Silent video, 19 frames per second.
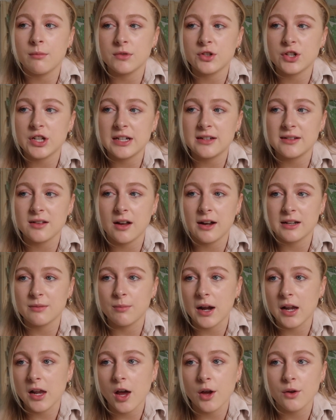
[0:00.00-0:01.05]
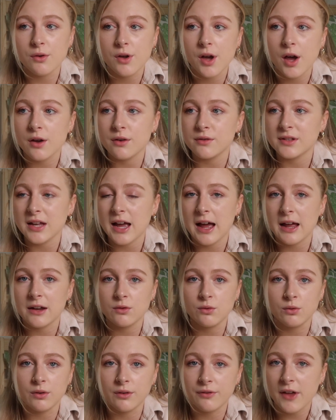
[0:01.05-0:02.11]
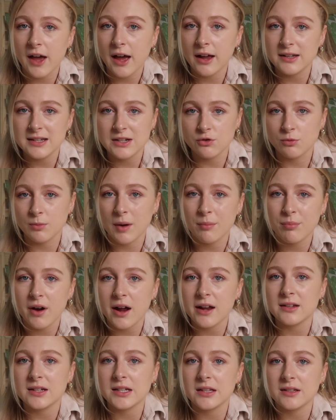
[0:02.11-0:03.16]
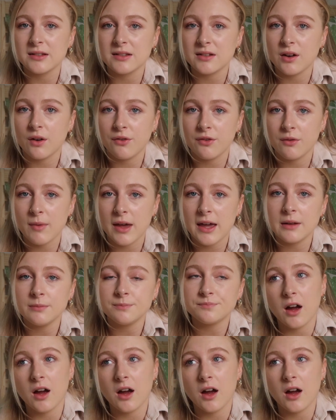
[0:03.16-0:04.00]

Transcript: She designed my logos and all of that, did all my branding and stuff for me.